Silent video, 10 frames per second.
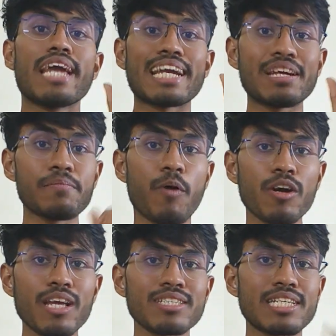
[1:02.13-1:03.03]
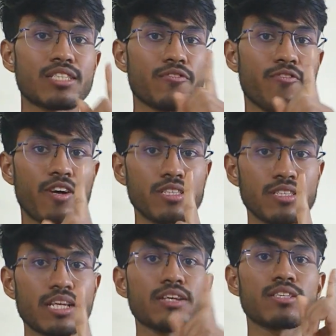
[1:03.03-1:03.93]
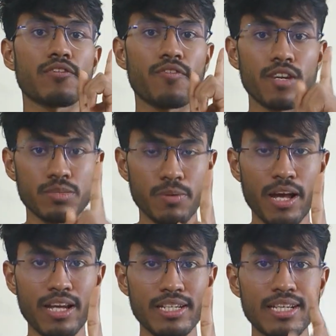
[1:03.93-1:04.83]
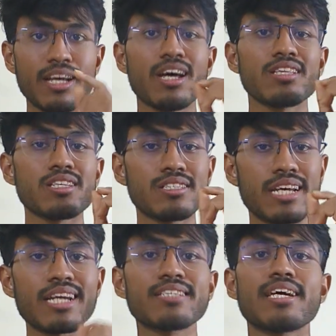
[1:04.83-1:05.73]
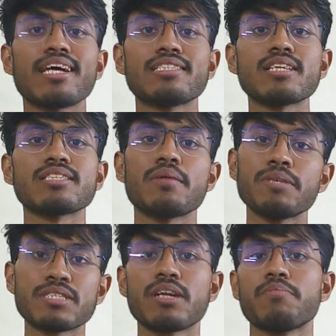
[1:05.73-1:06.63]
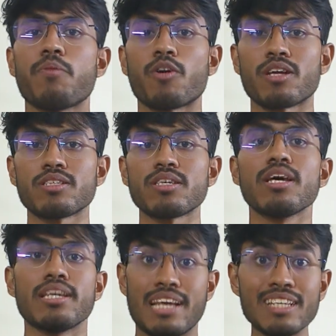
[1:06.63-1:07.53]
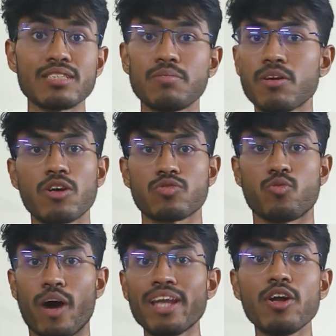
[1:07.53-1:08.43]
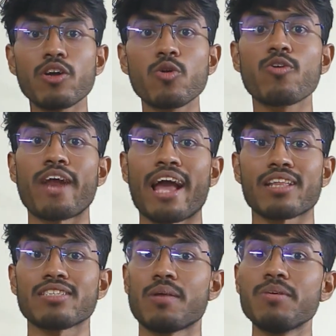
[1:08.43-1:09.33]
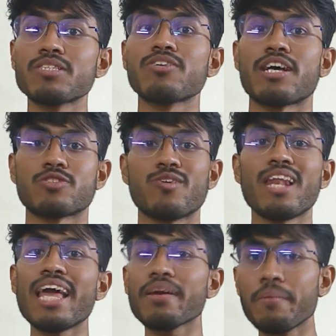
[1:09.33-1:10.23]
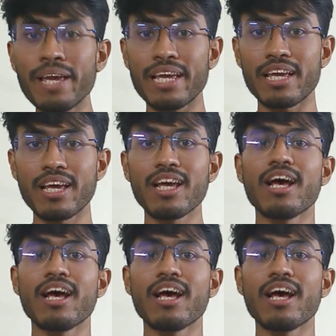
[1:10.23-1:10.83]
GATE importance is the first thing, the first priority. The second thing is the semester importance. Yes, because why not to crack the semester as well like me?